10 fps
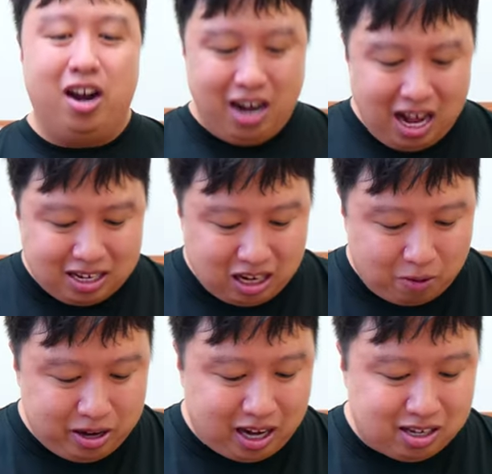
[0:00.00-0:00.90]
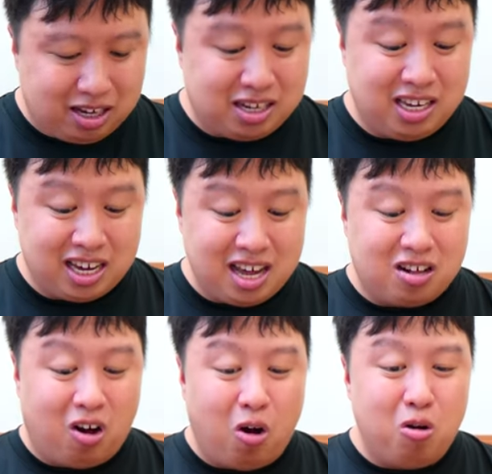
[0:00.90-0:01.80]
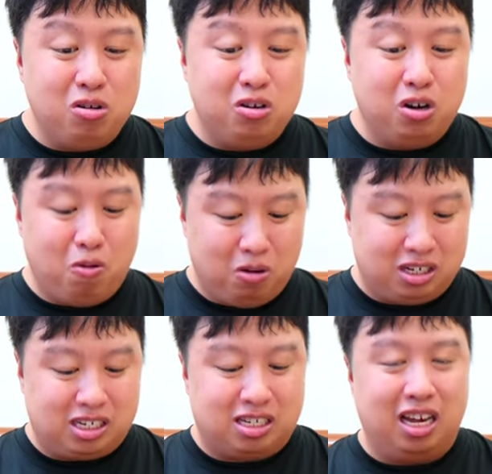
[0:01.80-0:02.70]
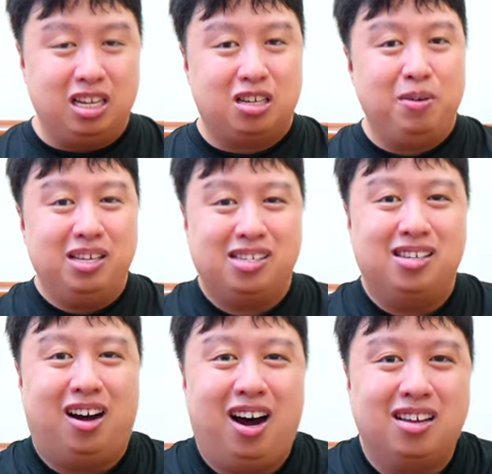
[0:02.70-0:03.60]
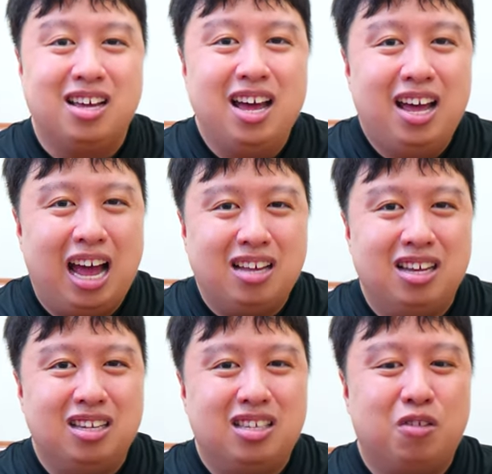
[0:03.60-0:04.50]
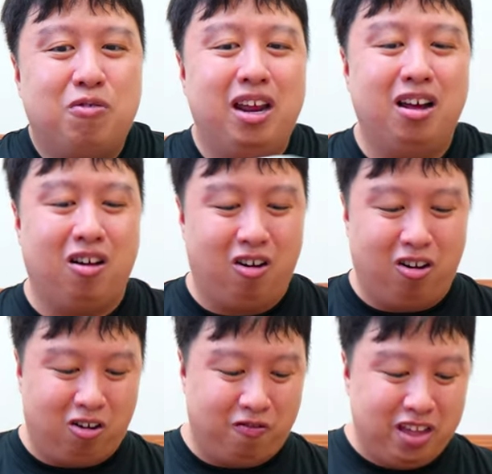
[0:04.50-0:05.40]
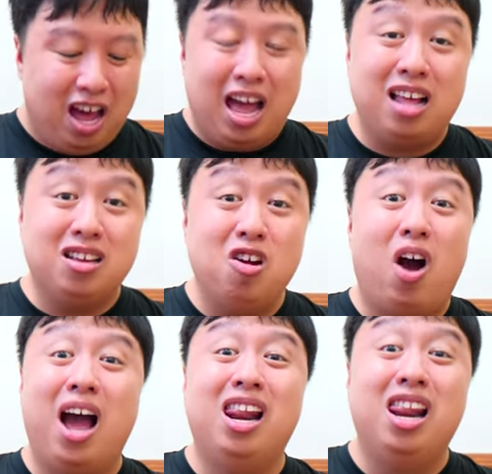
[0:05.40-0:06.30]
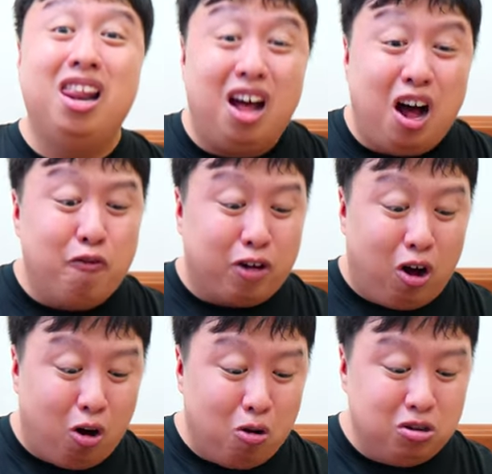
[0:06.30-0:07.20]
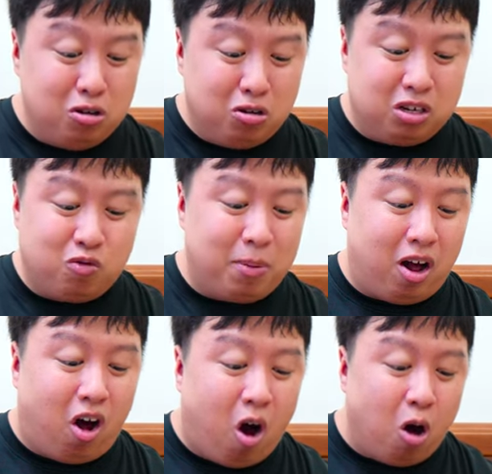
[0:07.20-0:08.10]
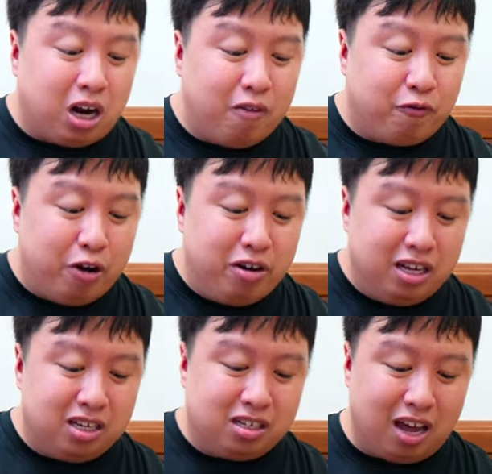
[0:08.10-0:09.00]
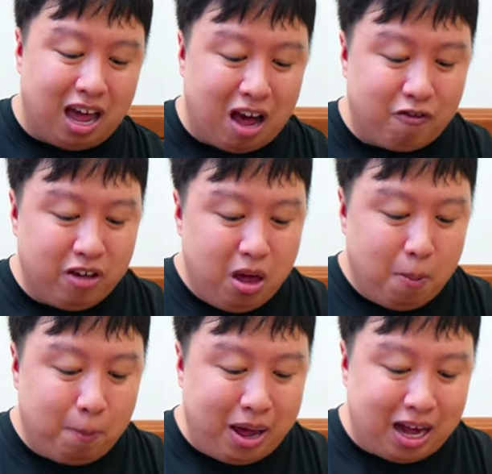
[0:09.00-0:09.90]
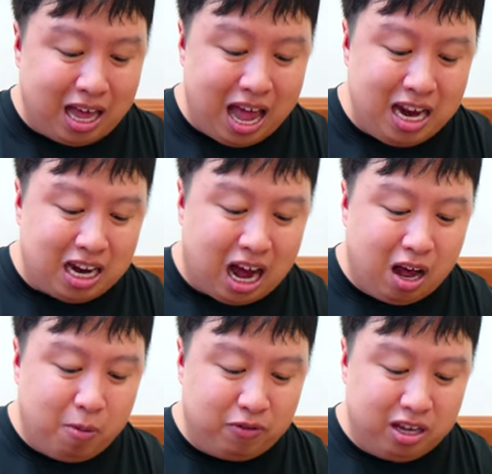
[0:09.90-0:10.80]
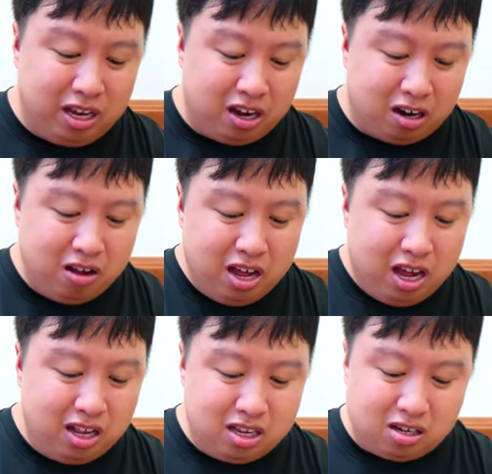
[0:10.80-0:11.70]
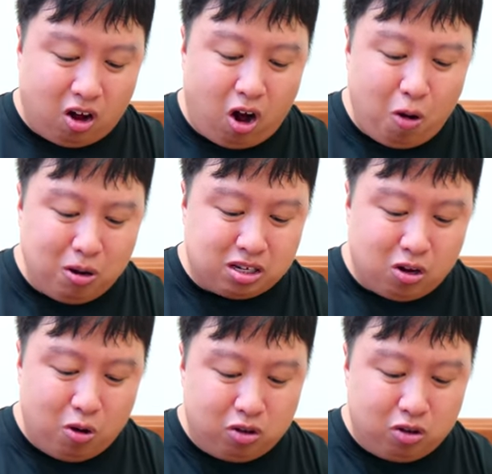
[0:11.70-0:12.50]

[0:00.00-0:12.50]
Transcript: All right, next up, we got the chicken cold noodle with sesame sauce. I can say this right here. Oh, as you know, I love cold noodles. It's one of my all-time favorite dishes to have. back any time of the year. It is just always so